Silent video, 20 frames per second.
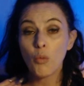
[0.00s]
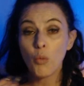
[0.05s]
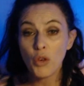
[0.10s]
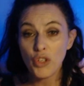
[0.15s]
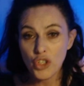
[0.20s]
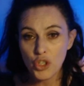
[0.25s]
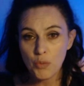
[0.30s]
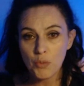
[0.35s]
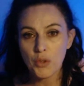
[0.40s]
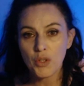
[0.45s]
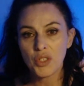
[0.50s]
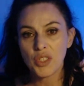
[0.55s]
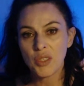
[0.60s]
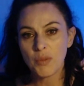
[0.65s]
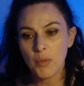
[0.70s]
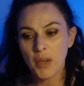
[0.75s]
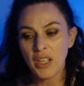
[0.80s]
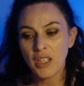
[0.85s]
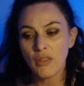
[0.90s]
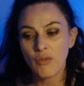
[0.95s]
which
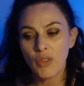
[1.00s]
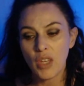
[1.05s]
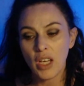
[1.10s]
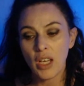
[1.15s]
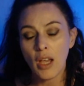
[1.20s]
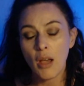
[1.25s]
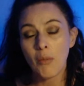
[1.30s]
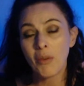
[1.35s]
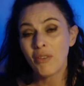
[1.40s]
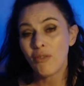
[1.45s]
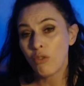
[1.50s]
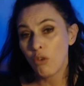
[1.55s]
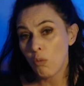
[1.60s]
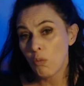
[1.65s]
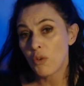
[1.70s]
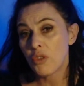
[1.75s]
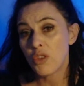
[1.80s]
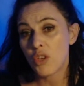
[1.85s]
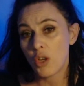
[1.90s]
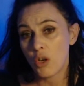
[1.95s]
perspective they're coming from
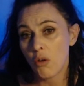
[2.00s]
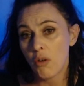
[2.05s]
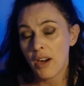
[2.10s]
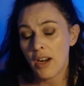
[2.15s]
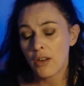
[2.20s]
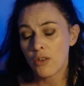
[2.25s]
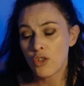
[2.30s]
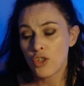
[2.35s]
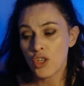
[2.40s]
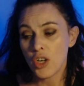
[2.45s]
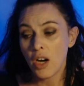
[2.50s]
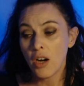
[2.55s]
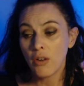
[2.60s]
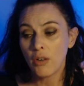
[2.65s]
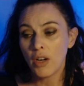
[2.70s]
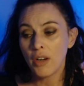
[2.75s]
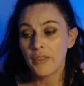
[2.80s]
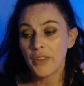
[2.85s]
with your crown chakra,